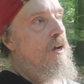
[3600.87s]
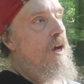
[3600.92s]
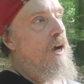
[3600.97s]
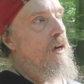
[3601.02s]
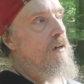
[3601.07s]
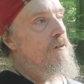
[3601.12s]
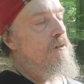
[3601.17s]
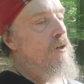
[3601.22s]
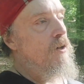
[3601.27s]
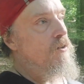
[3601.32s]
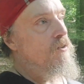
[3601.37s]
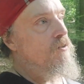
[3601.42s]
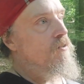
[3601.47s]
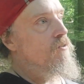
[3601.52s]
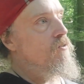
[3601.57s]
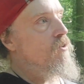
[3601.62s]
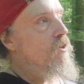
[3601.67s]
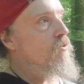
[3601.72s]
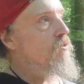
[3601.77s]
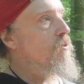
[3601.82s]
are
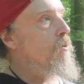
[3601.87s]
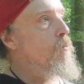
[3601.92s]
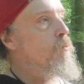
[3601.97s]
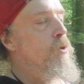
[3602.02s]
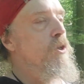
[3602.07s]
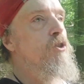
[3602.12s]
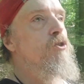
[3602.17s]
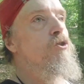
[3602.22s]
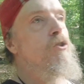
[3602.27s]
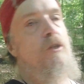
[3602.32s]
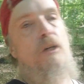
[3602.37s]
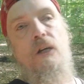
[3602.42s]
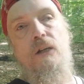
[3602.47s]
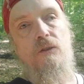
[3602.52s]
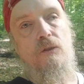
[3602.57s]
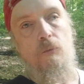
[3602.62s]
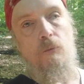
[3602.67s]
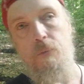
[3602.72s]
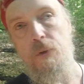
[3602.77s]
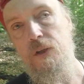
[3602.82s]
not just
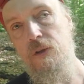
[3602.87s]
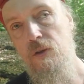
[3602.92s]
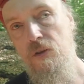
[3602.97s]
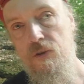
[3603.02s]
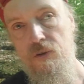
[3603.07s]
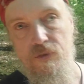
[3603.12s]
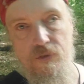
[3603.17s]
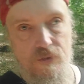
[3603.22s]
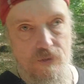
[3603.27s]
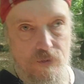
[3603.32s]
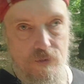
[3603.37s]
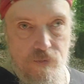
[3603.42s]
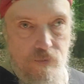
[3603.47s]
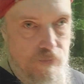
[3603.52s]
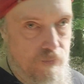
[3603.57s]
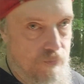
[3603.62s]
appreciated because